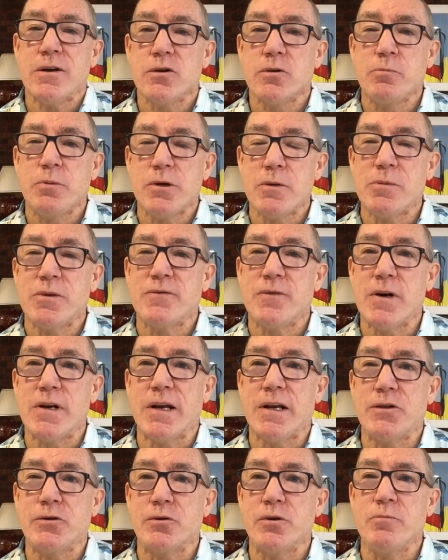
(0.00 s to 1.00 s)
purpose
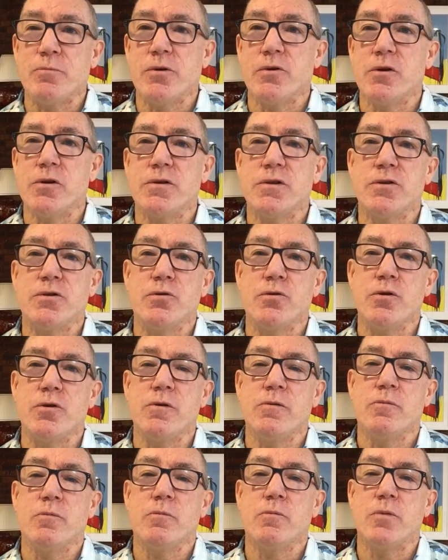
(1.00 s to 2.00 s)
financial reports should
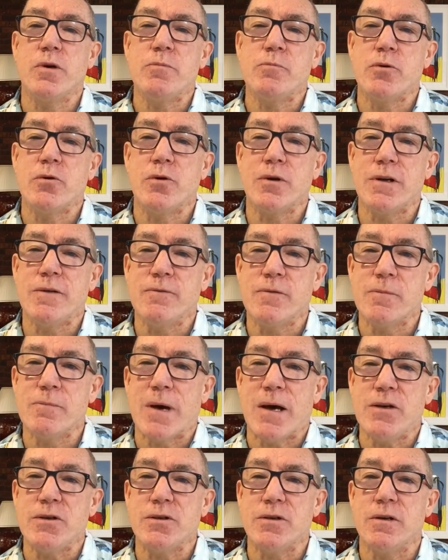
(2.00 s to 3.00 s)
report
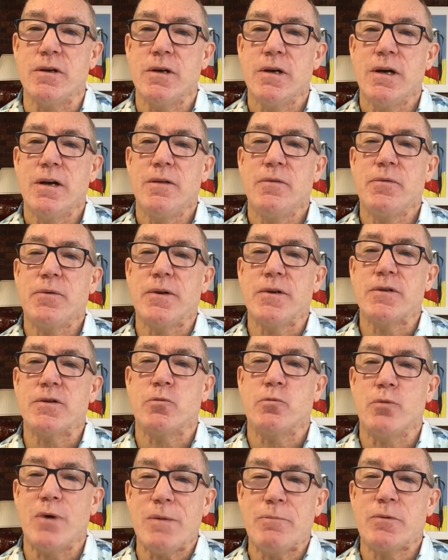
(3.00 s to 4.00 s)
information that's
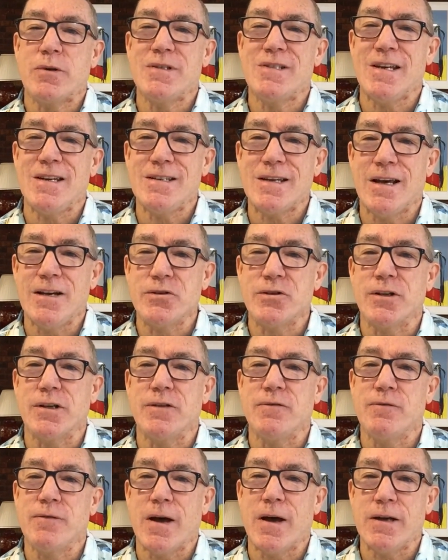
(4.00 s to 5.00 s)

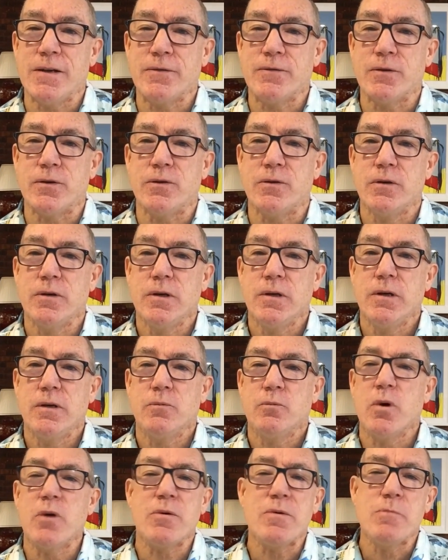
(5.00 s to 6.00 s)
representationally faithful.
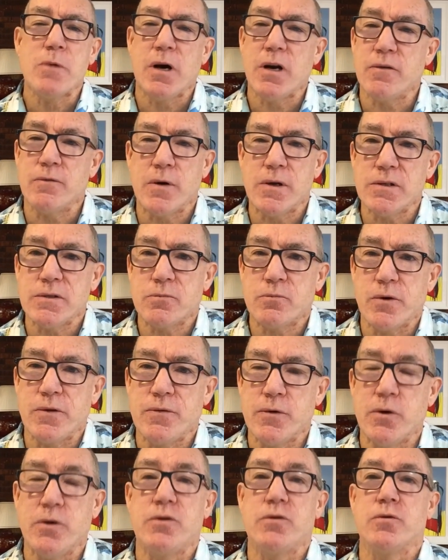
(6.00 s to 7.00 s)
What we might have once
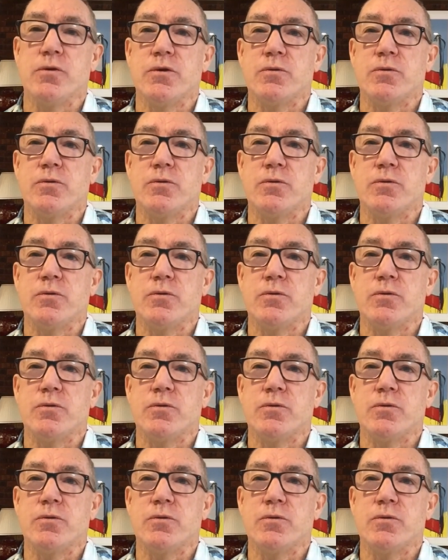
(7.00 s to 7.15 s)
referred to as